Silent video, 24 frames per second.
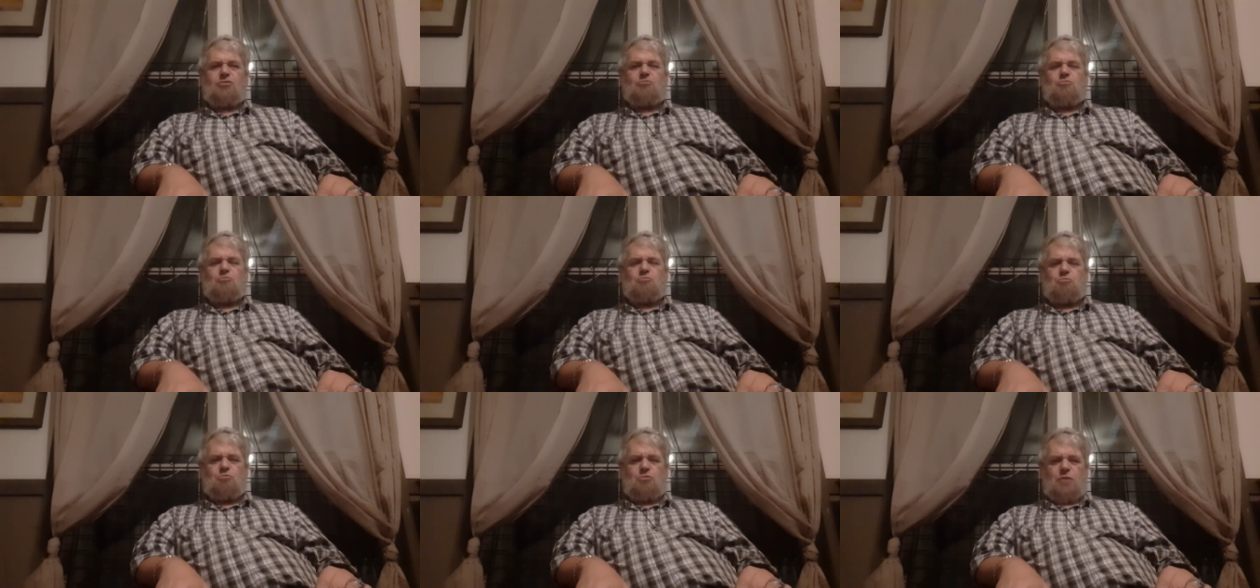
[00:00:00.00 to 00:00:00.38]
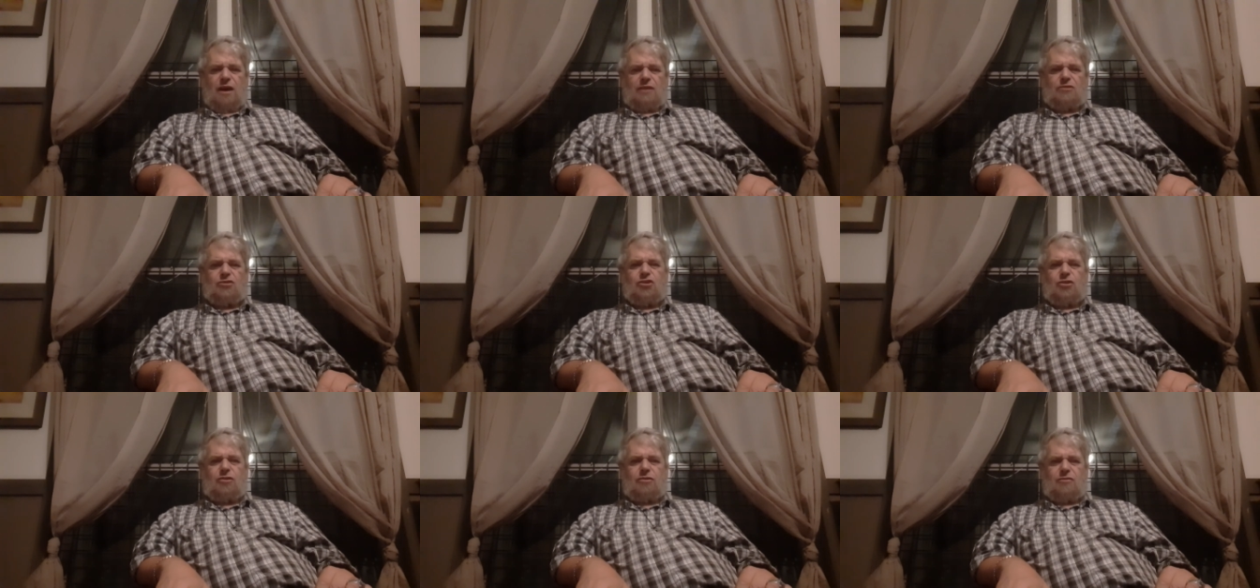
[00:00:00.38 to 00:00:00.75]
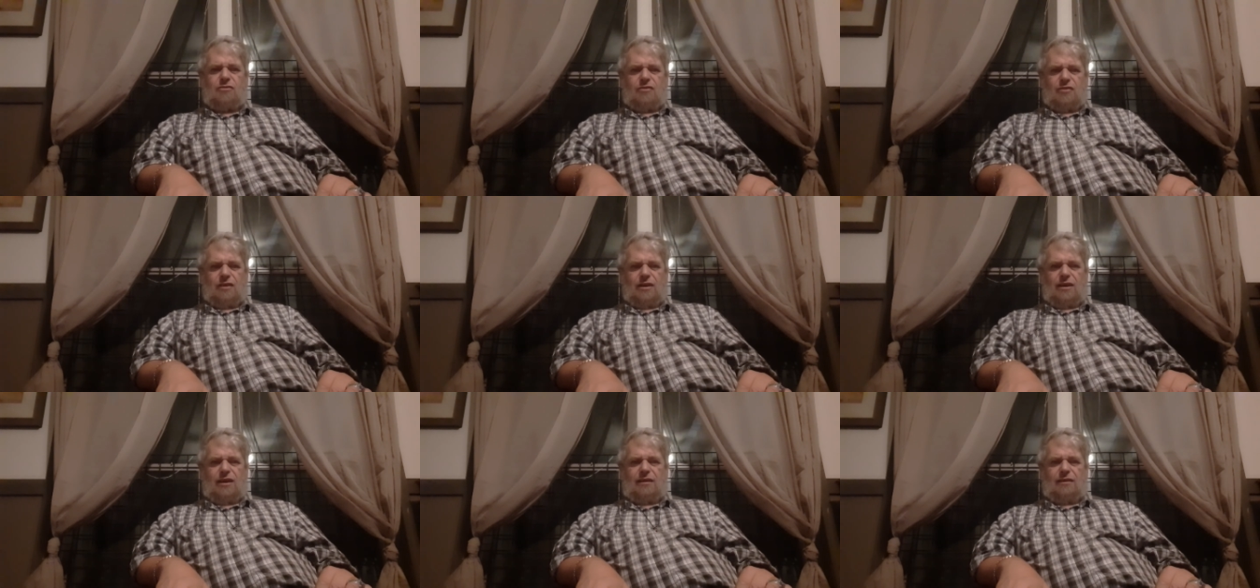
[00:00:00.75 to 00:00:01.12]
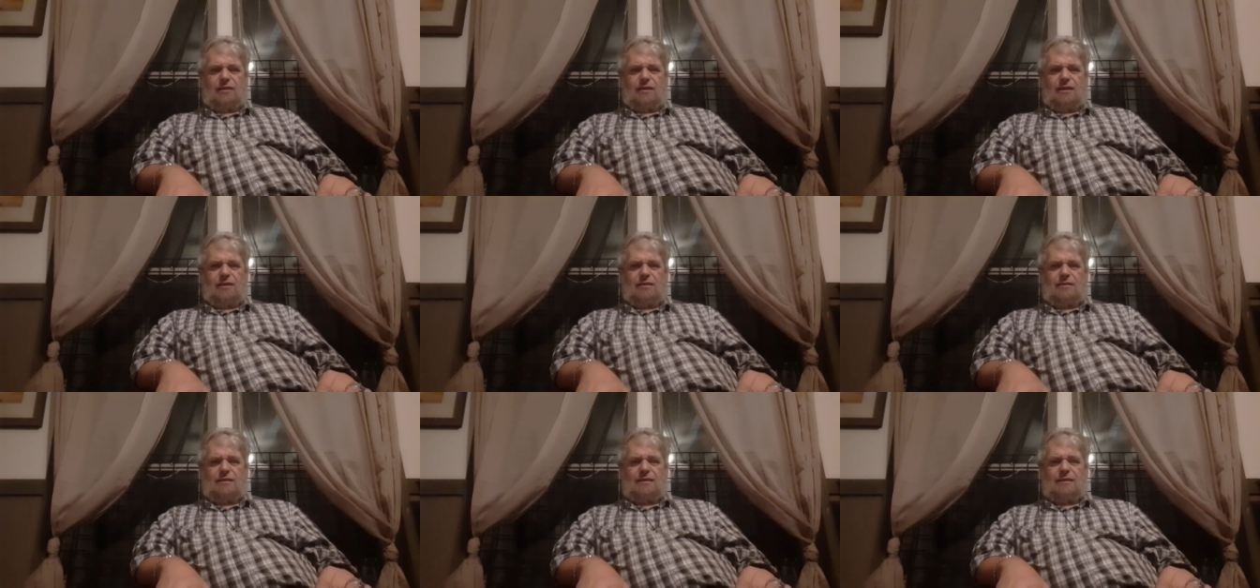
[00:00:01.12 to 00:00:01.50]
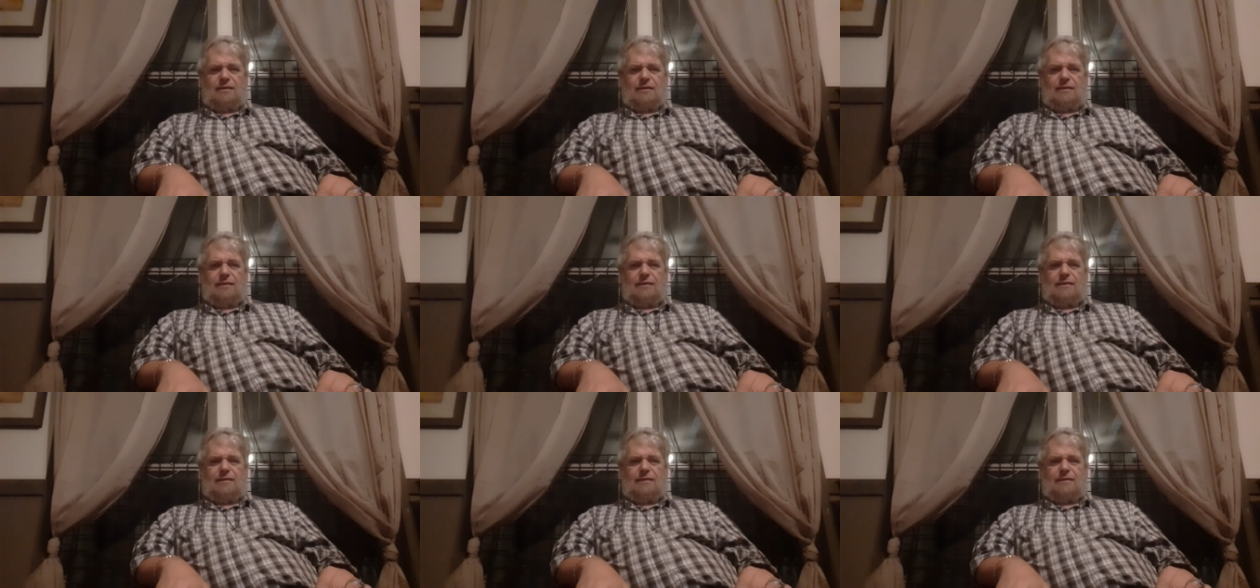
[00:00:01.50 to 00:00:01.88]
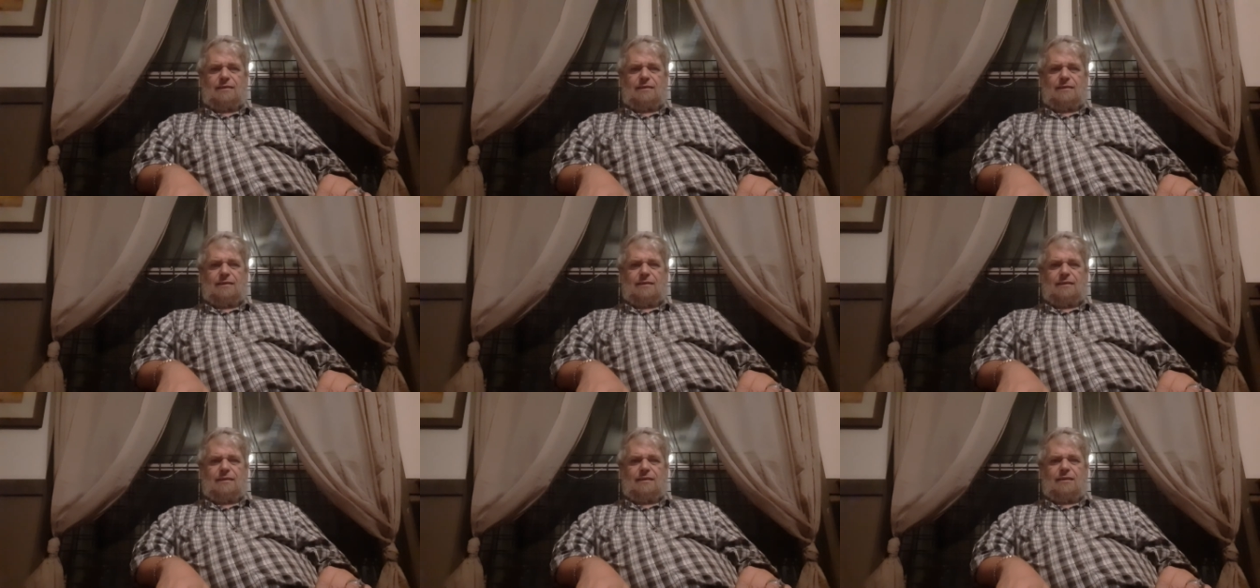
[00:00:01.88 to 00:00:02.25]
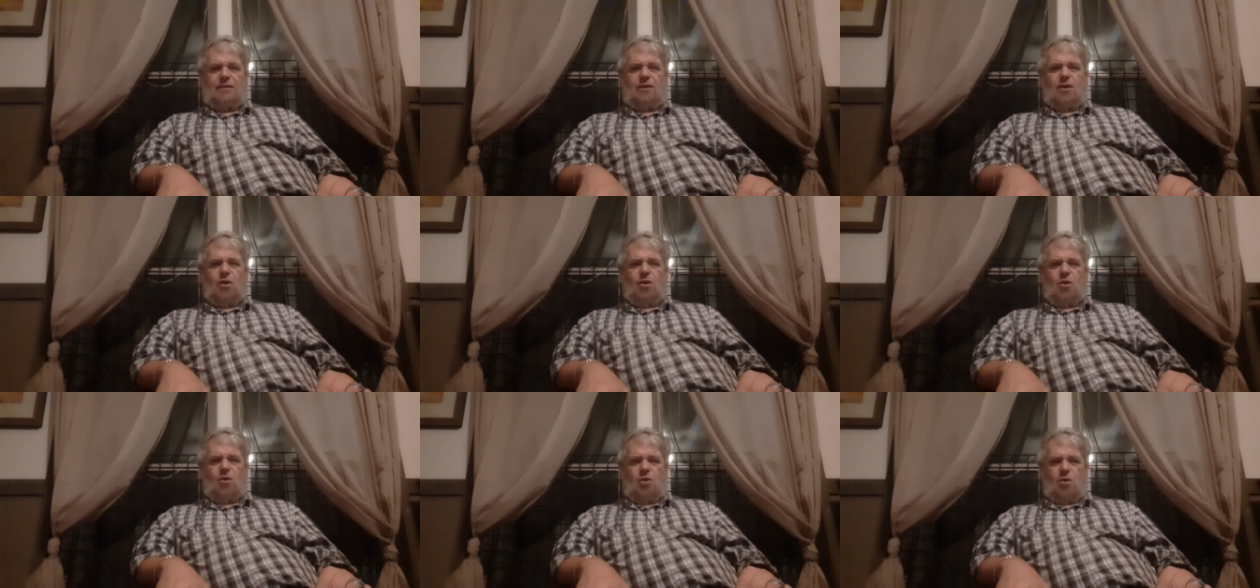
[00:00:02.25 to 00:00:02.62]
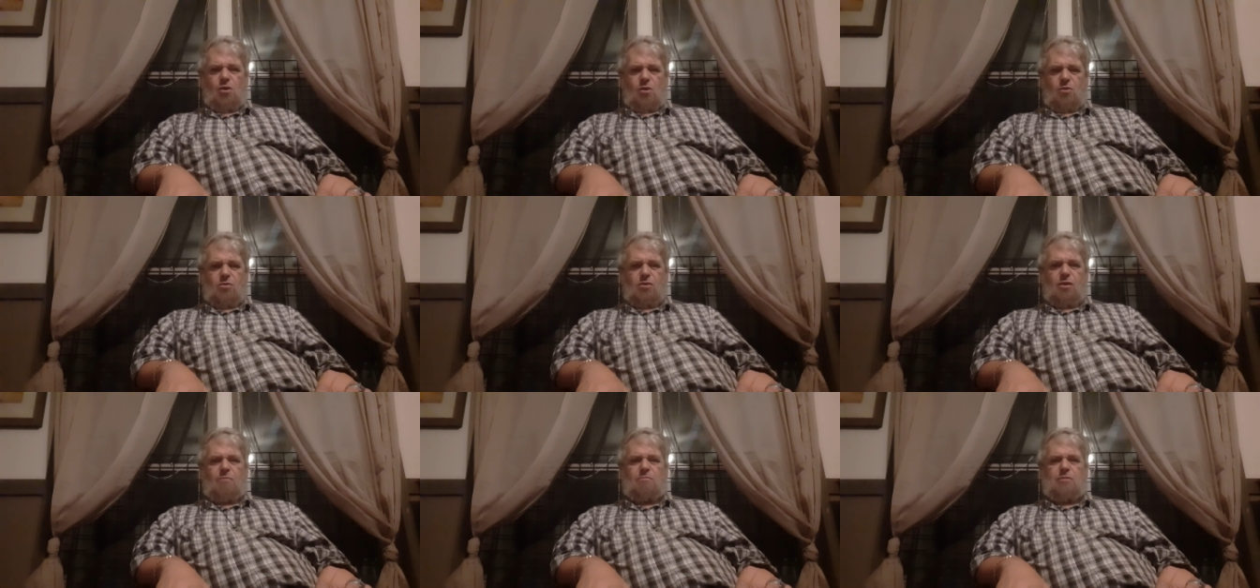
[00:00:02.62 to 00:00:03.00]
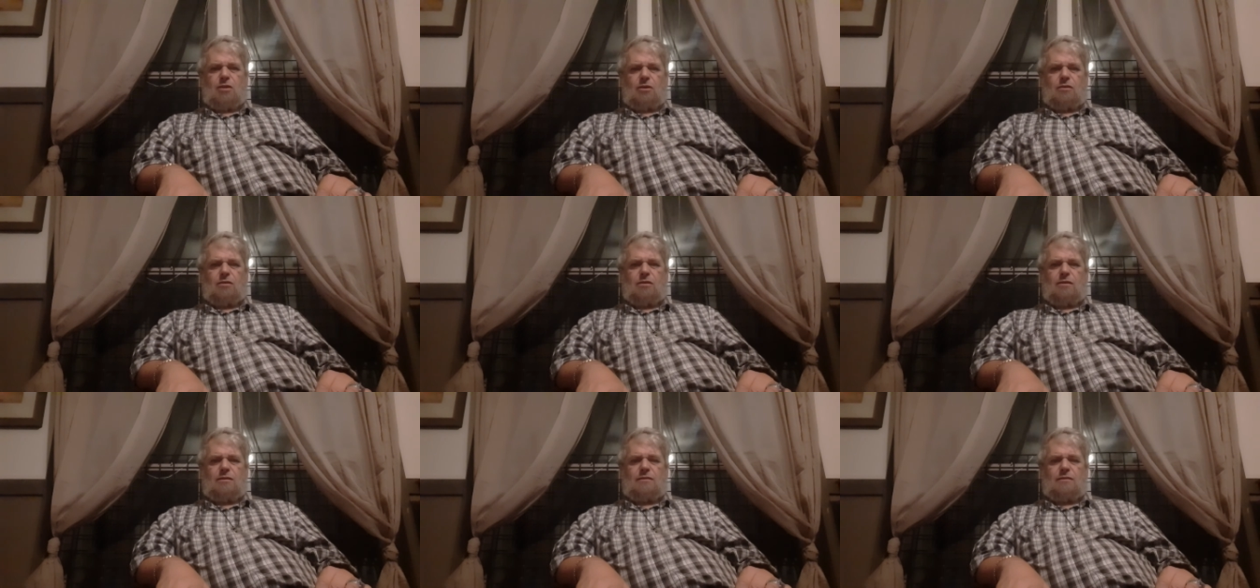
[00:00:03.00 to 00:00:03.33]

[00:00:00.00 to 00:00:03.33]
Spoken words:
wretched thing. Horrible.